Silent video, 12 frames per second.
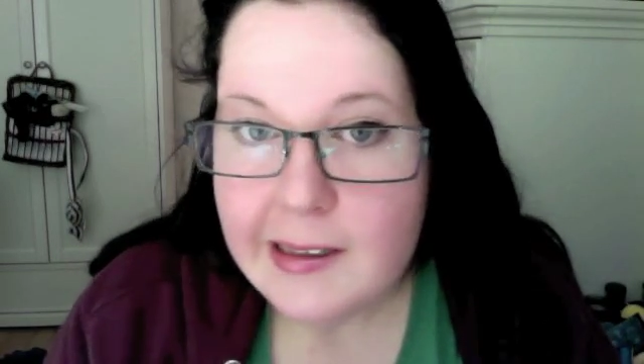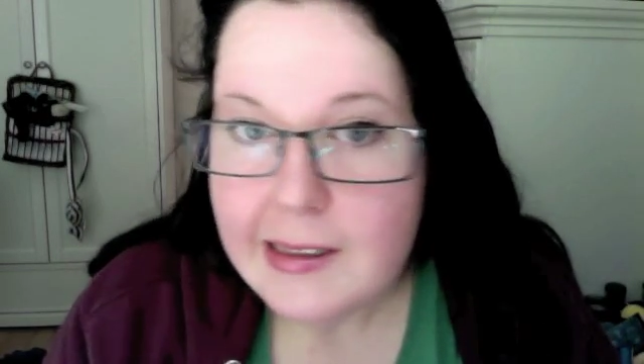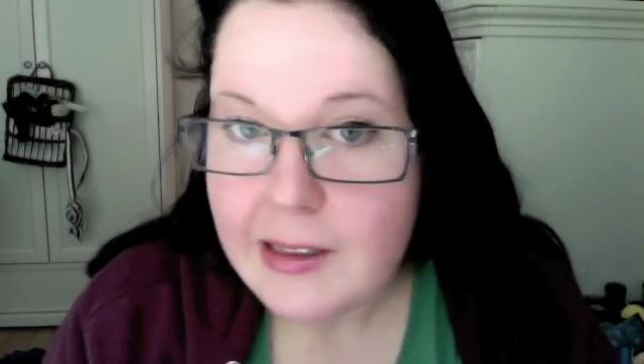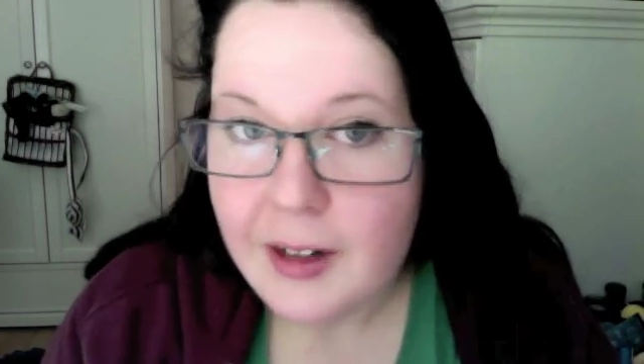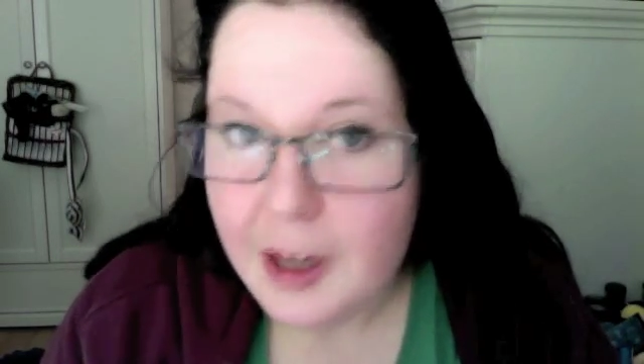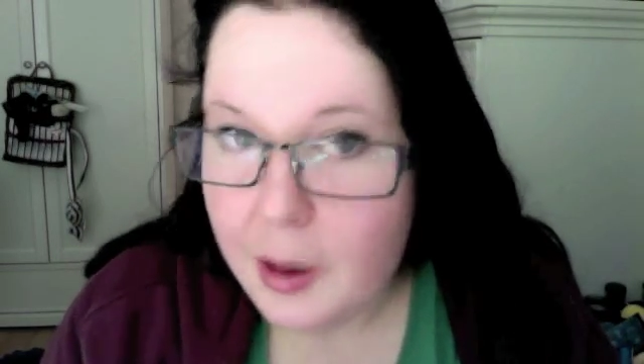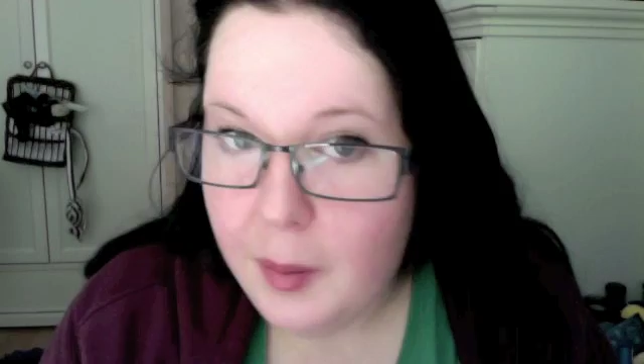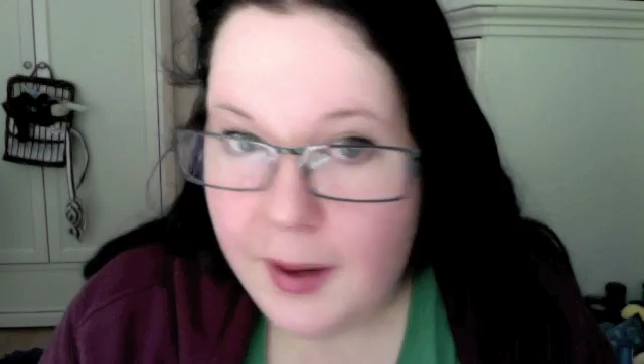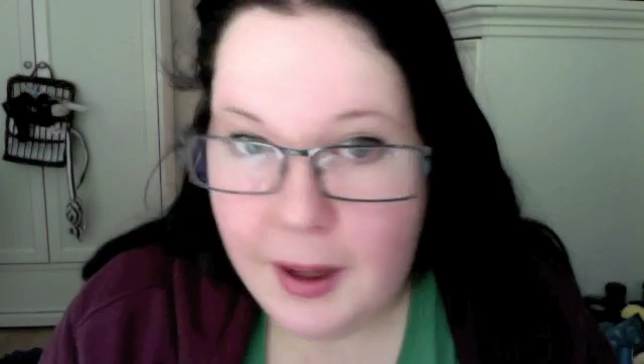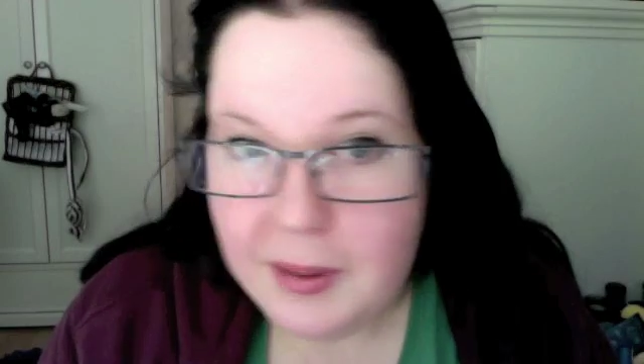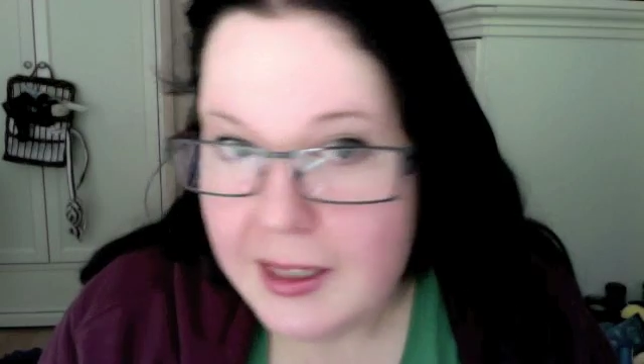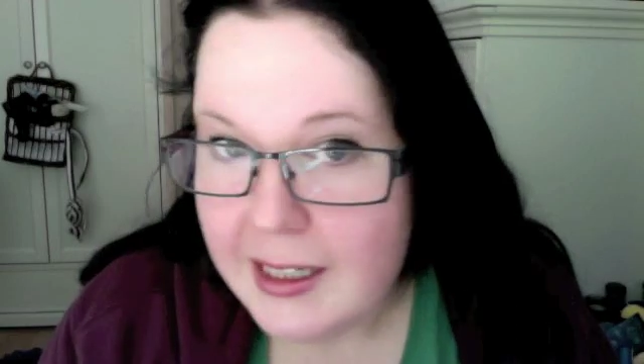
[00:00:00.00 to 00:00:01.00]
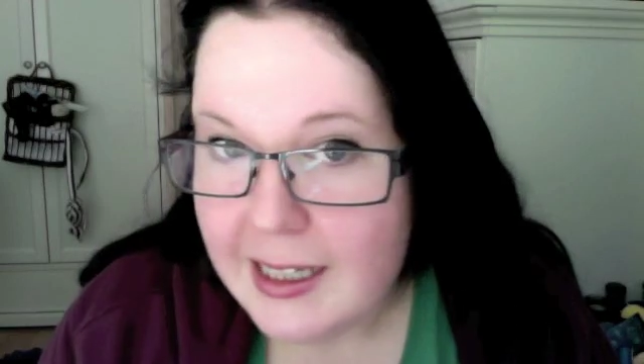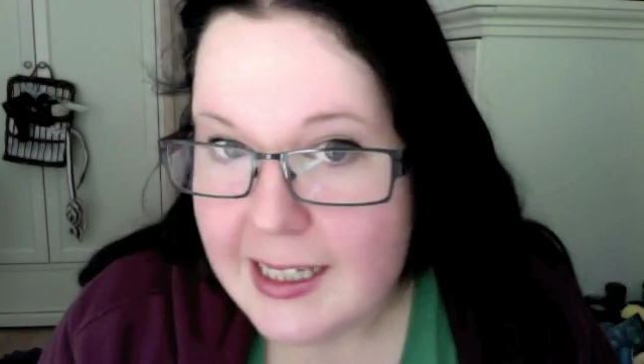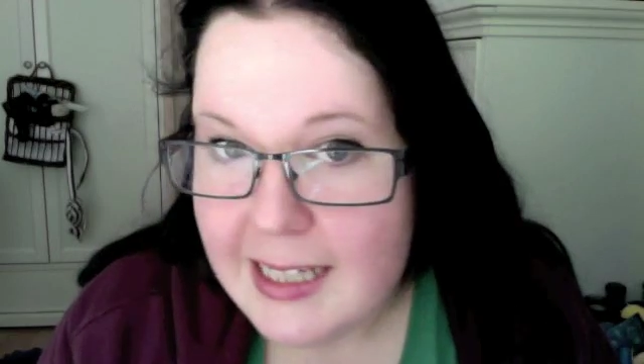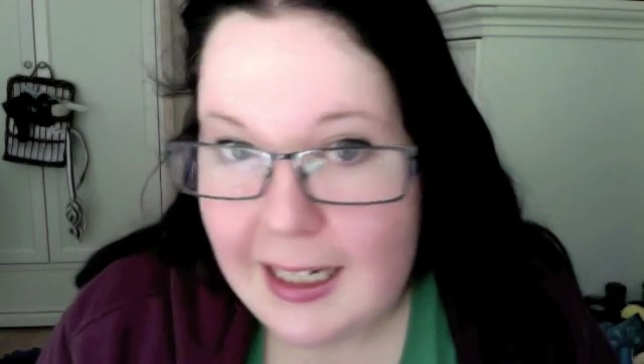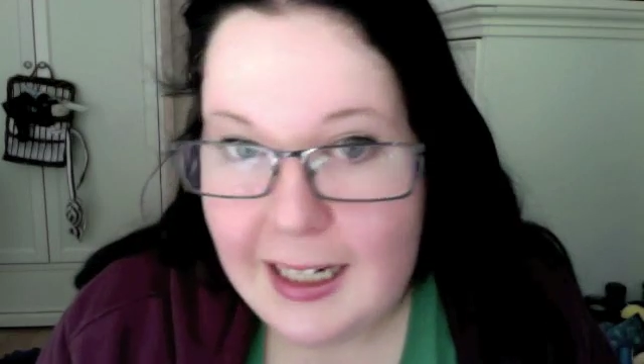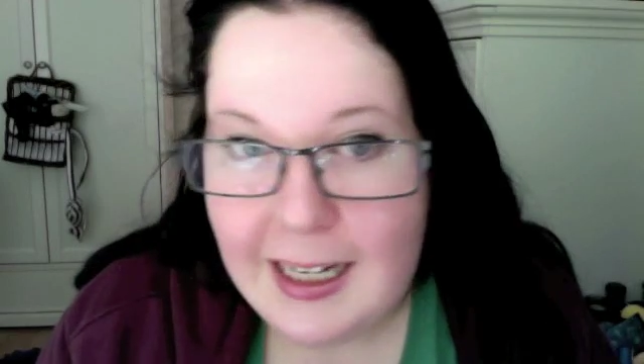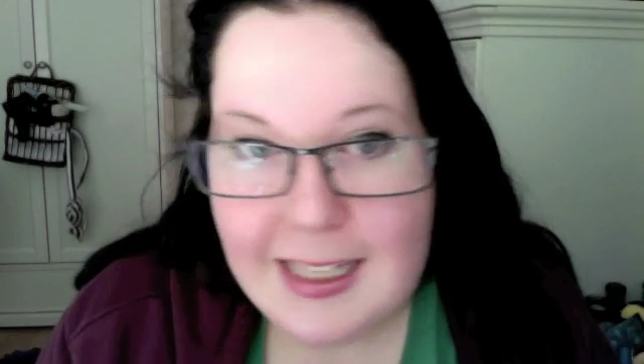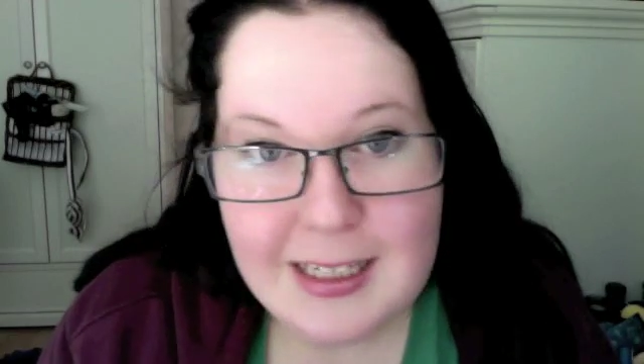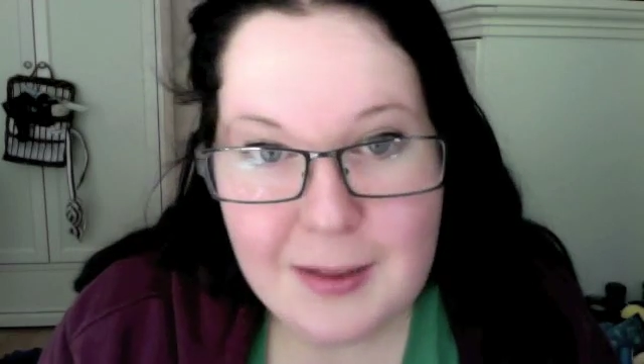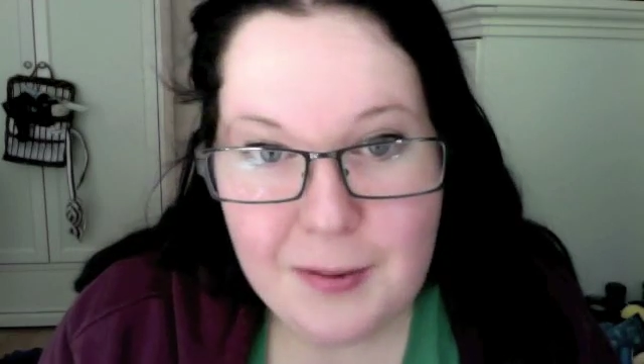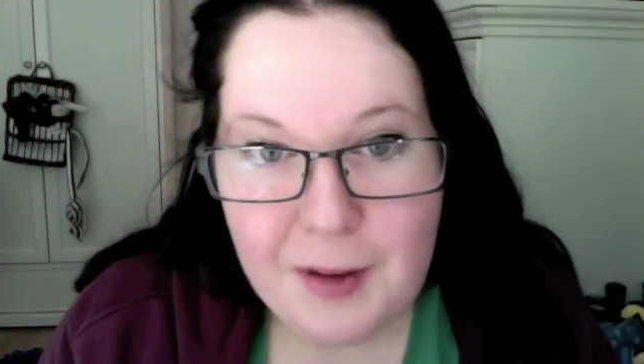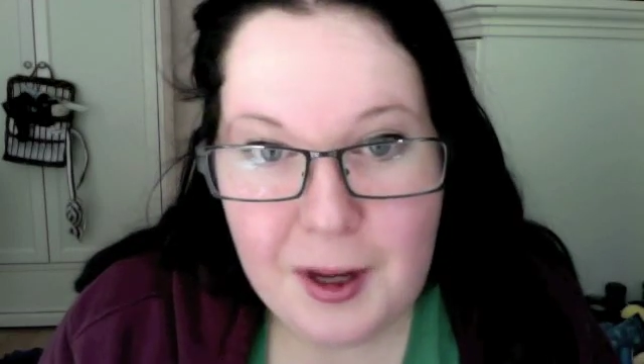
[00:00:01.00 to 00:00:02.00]
there ain't no way I'm going to get a tan unless it's
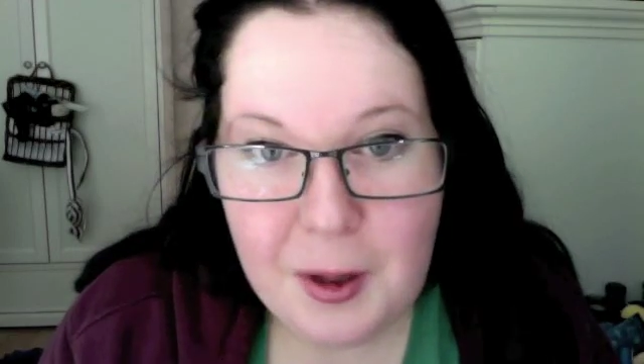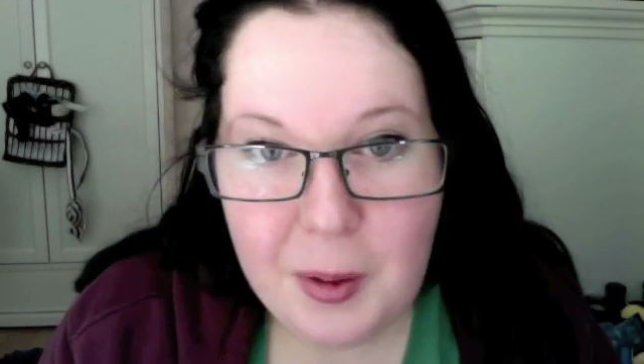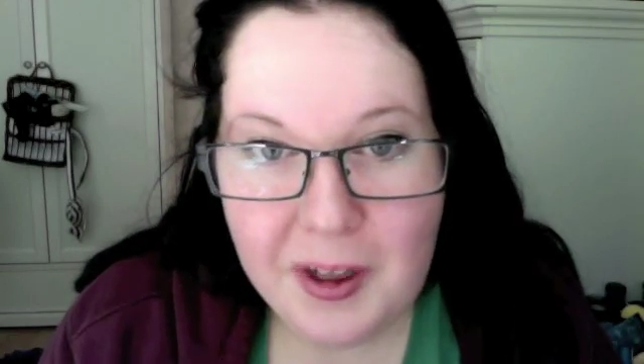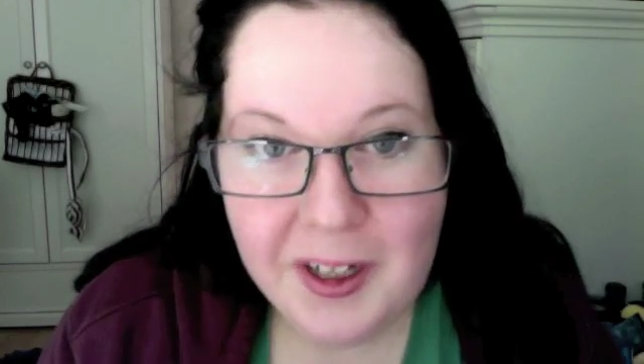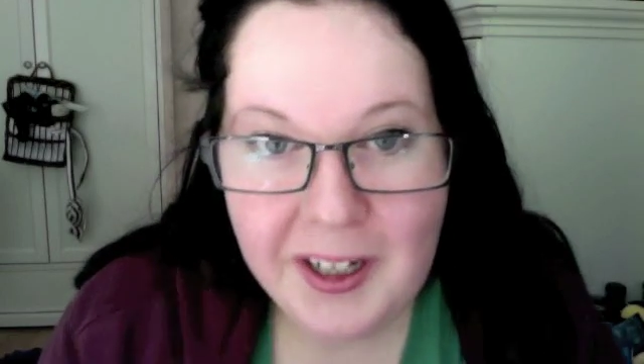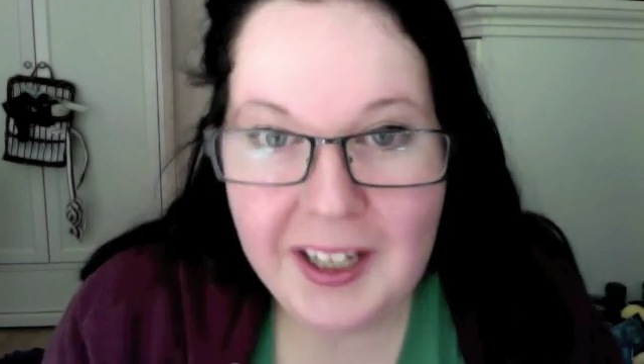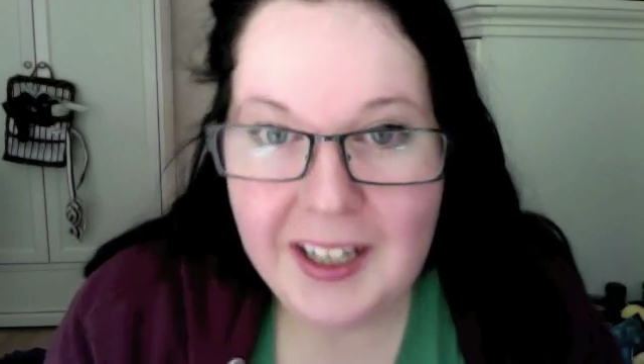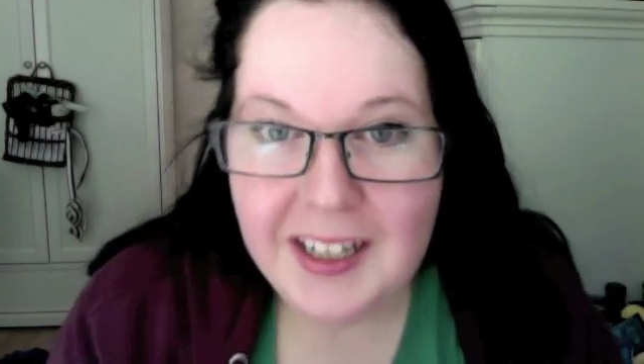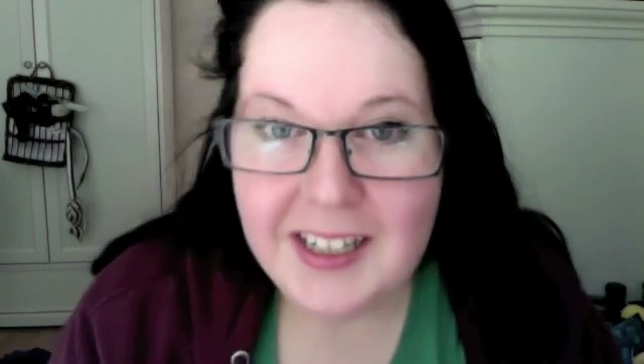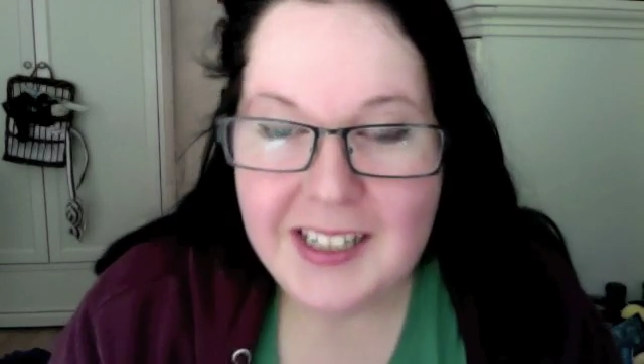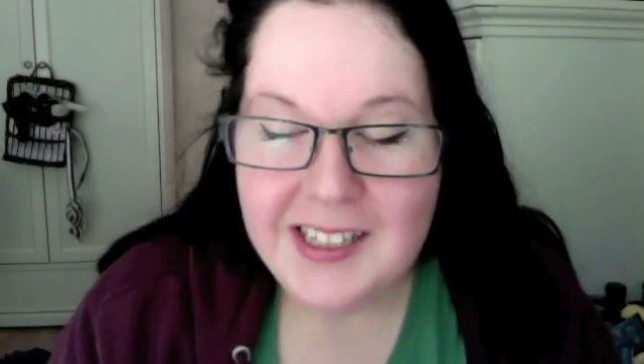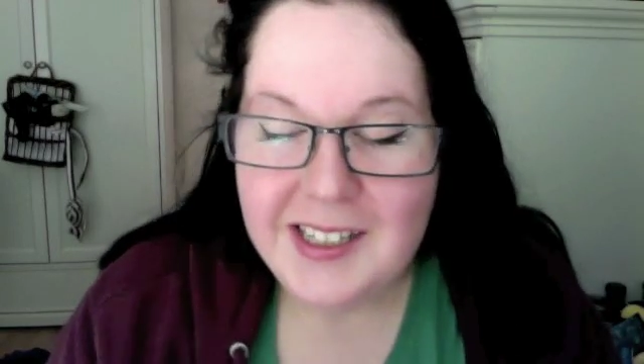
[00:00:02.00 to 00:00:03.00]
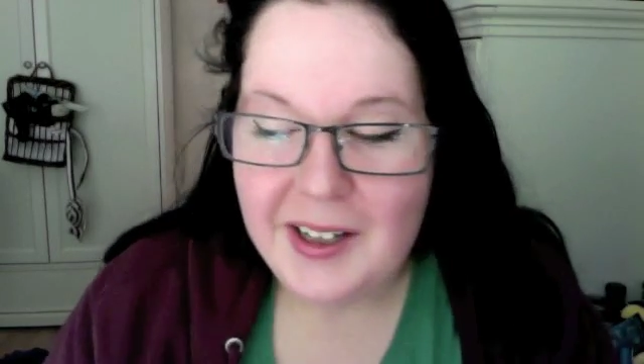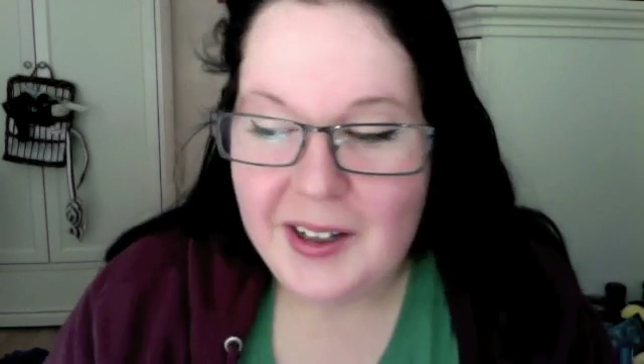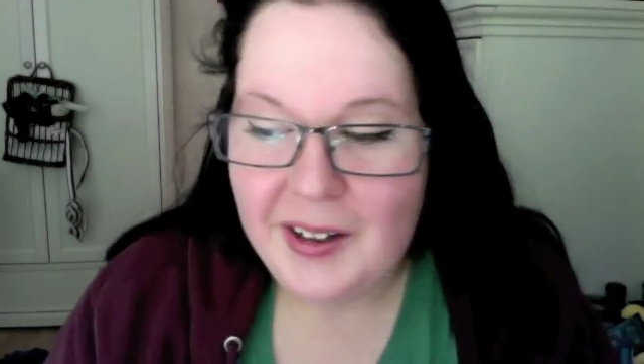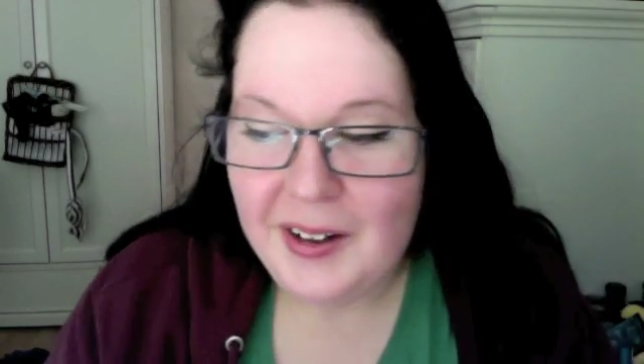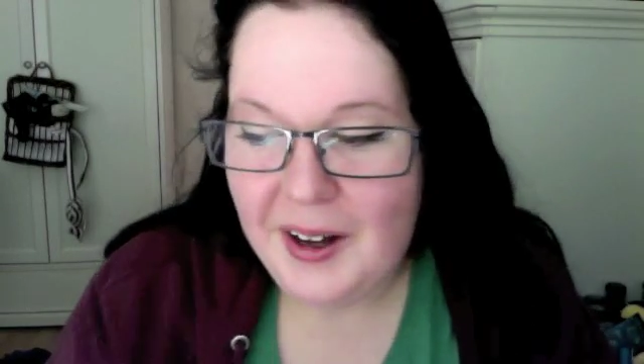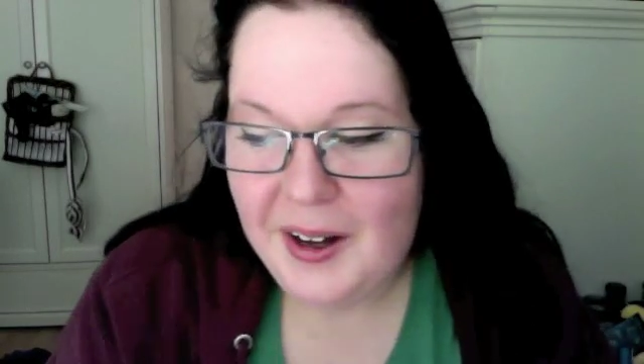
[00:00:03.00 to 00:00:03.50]
a fake one. So